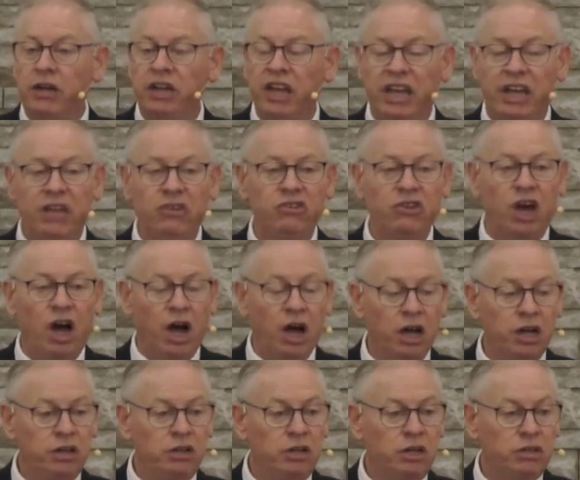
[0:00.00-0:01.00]
is
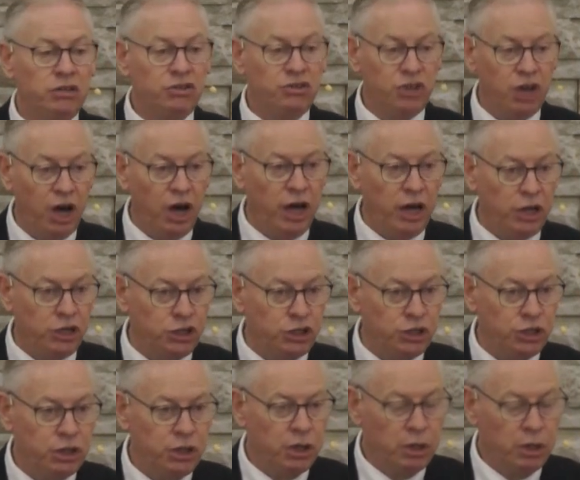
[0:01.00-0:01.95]
untouched